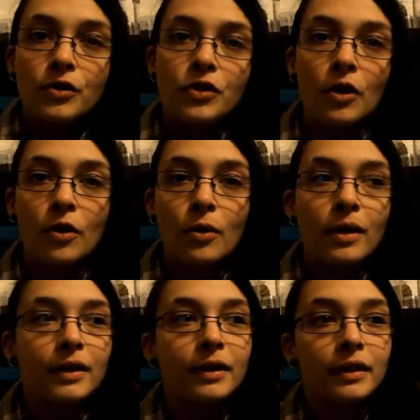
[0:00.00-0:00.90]
So,
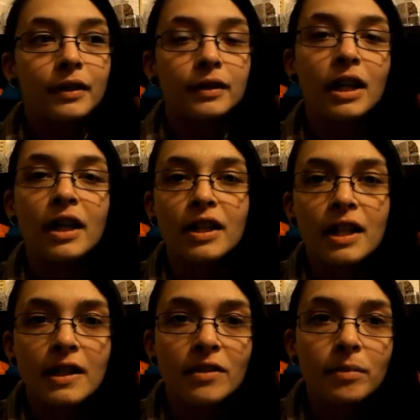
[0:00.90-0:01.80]
yeah,
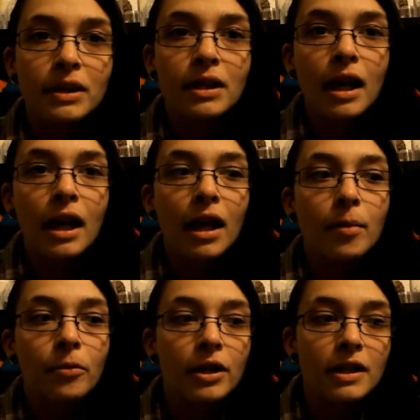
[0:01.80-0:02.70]
it's been
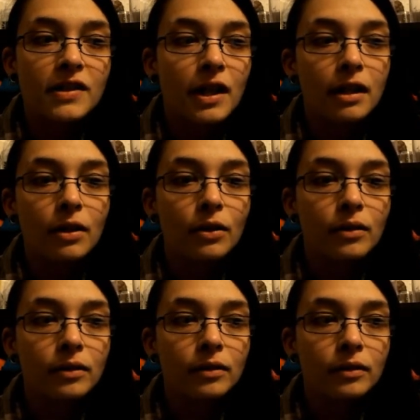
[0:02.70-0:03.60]
a pretty exciting
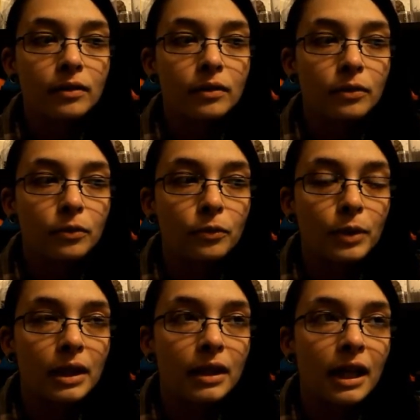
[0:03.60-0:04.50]

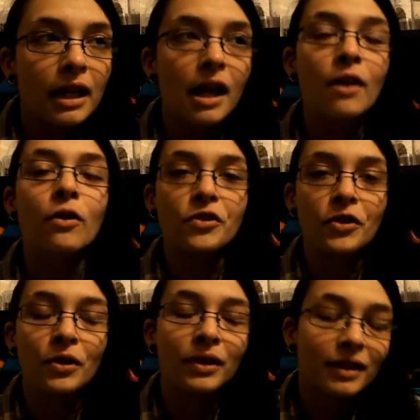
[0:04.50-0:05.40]
week, and I
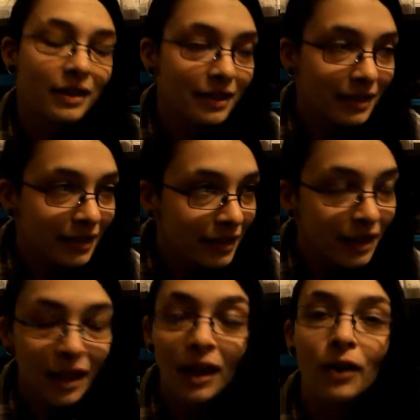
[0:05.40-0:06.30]
also
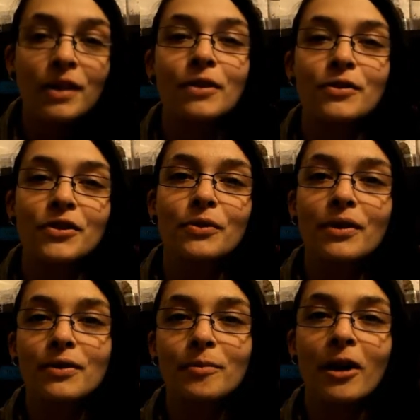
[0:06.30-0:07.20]

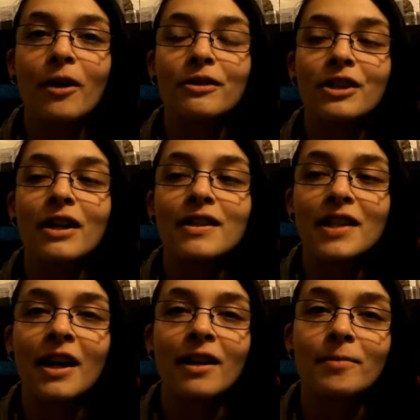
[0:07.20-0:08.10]
want to apologize.
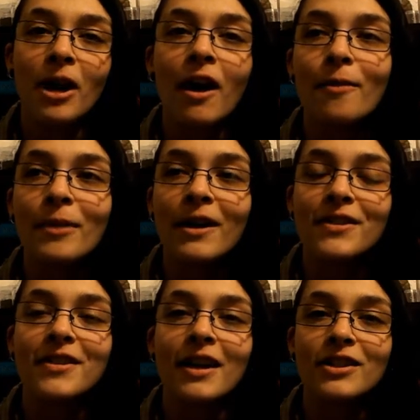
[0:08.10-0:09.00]
I am a hot
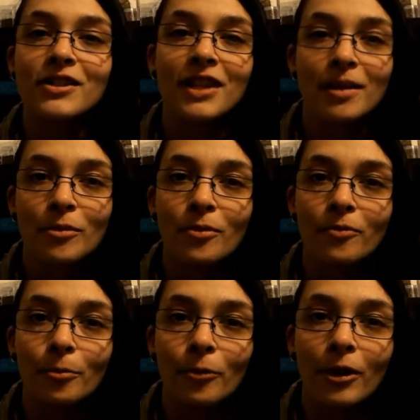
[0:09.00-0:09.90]
mess. I just came home
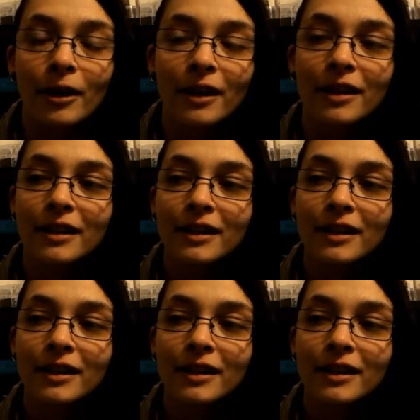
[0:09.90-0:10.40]
from work.